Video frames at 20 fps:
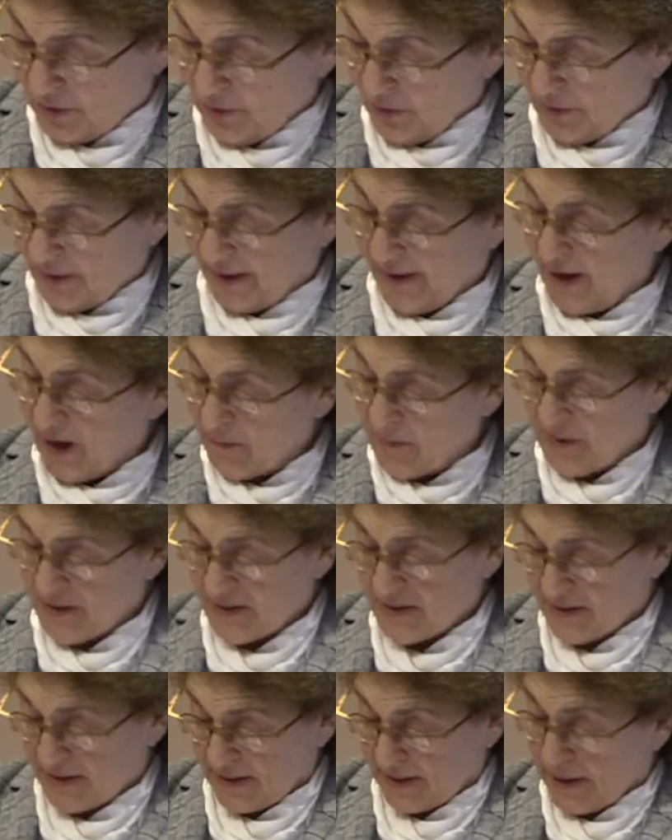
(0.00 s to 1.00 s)
who can help us
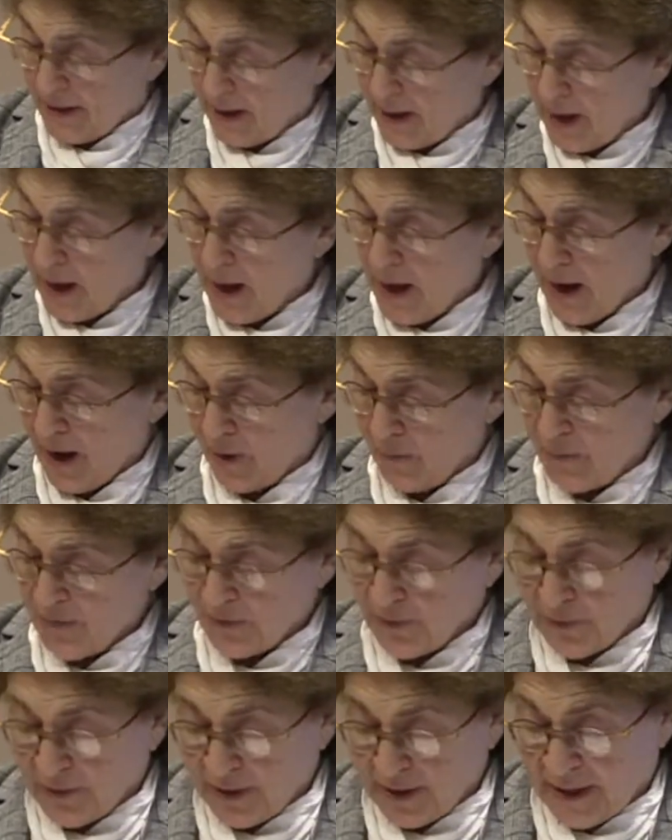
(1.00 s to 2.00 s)
see how
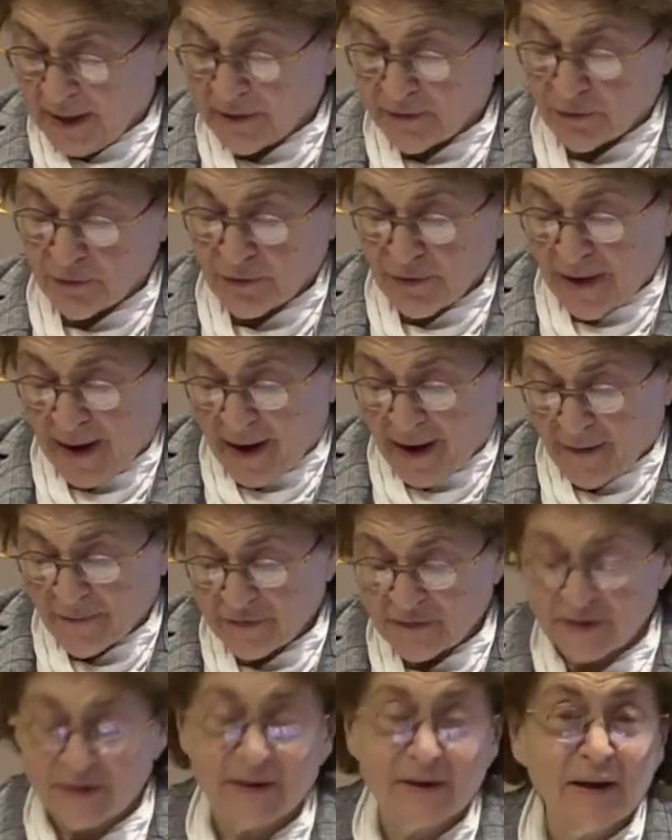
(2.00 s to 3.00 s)
beauty and
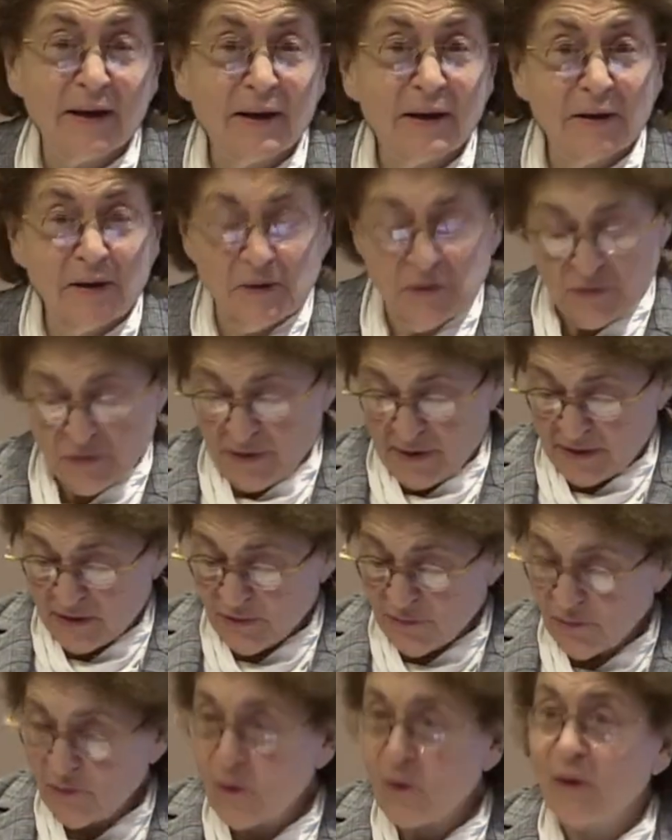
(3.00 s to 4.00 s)
craft can
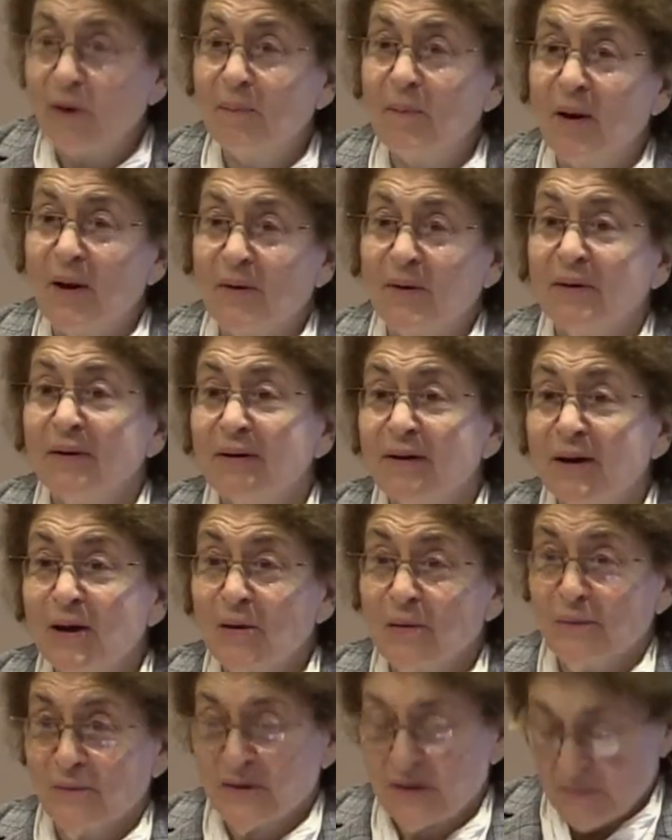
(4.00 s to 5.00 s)
transform our
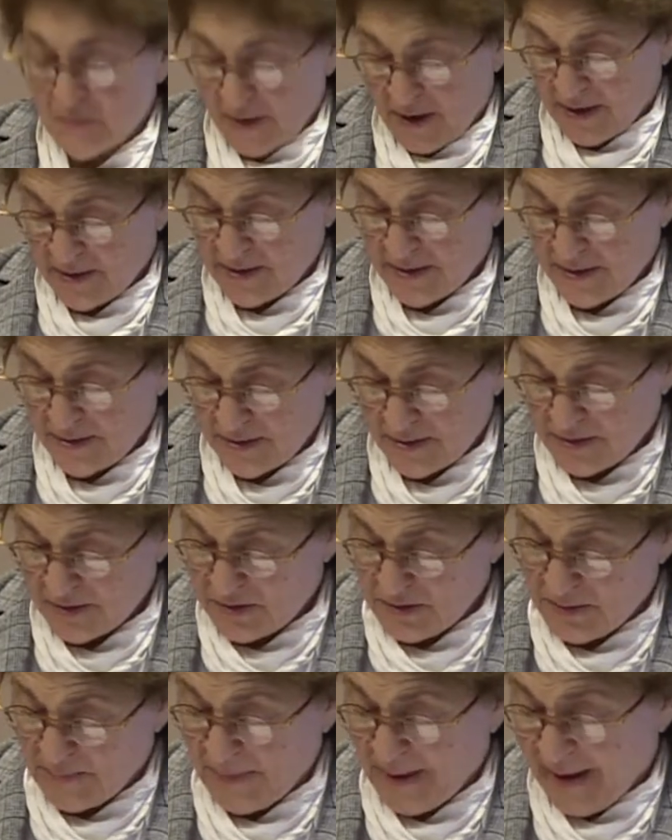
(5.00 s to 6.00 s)
responses
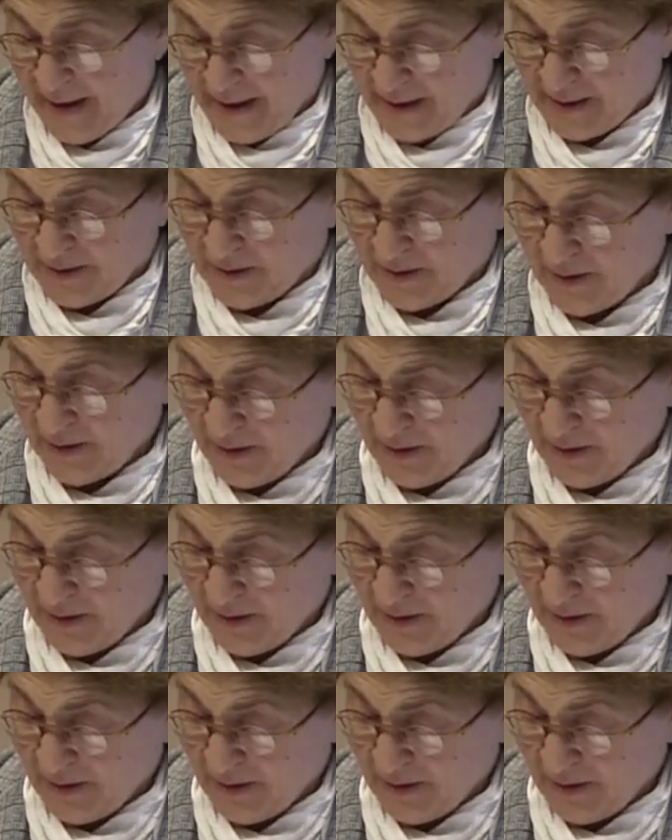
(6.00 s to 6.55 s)
to pain.